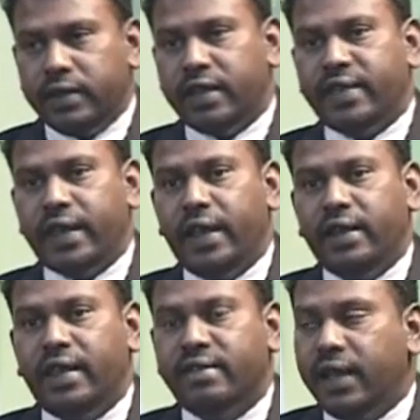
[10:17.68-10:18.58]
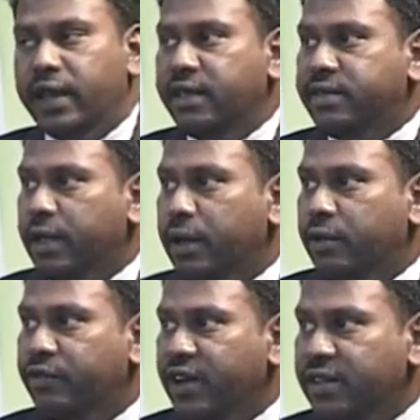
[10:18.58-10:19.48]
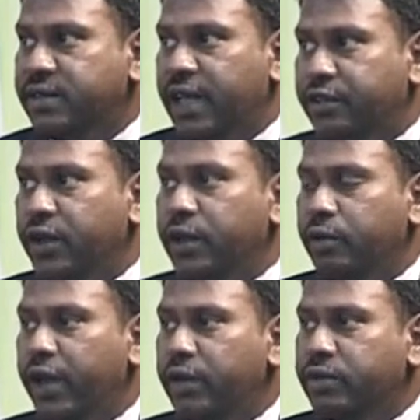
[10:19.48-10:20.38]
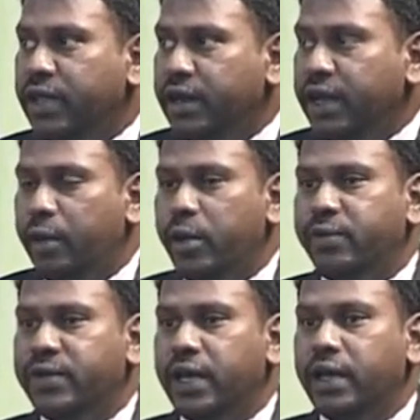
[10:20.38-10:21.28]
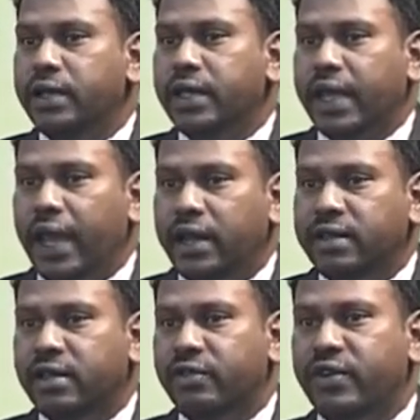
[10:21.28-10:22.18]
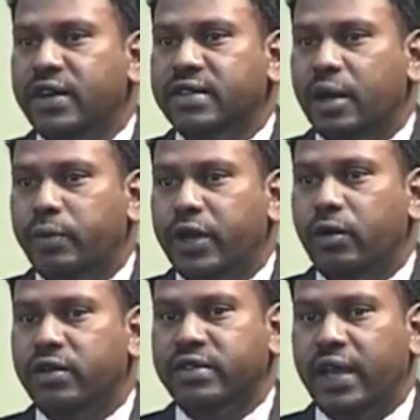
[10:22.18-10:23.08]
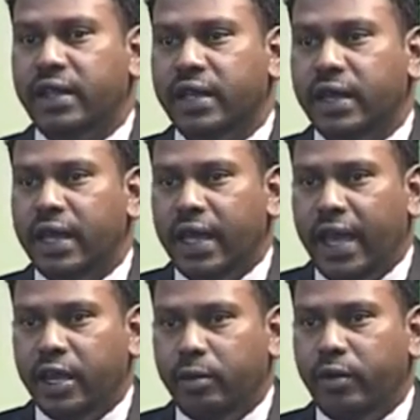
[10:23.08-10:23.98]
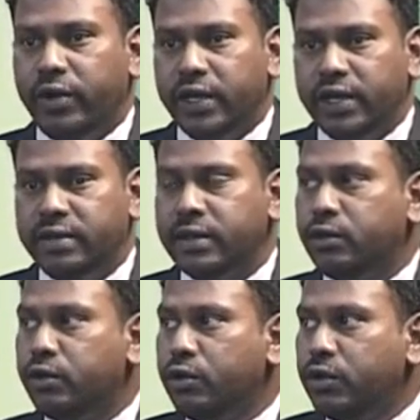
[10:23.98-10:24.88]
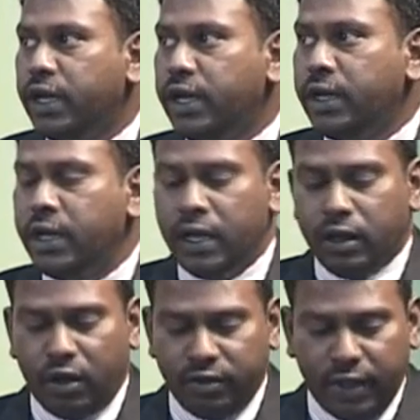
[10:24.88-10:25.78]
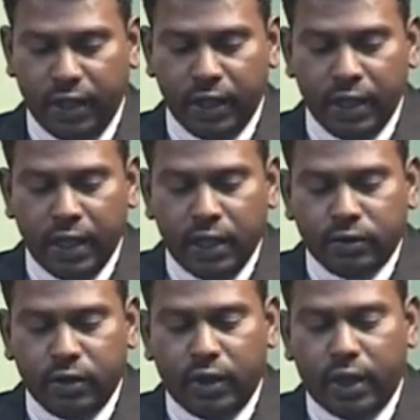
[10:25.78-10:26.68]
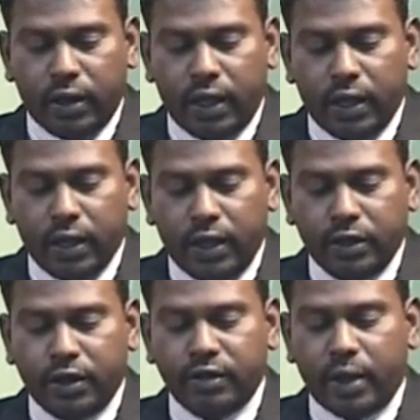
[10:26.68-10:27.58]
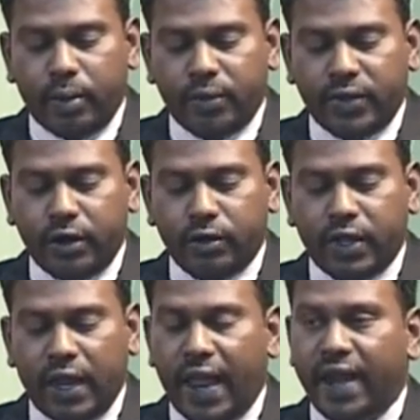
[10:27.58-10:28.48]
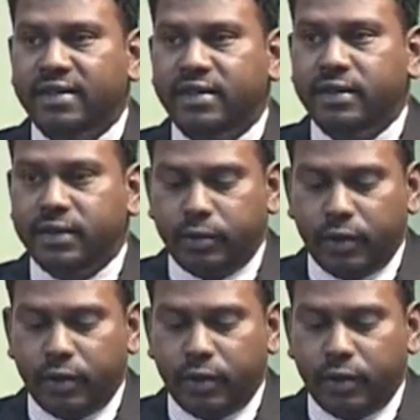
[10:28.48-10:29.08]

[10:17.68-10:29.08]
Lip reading: The second case study is the first, actually when it started MFCA, the Canon is the first company was signed the agreement with us to do the costing. So introduce MFCA into the lens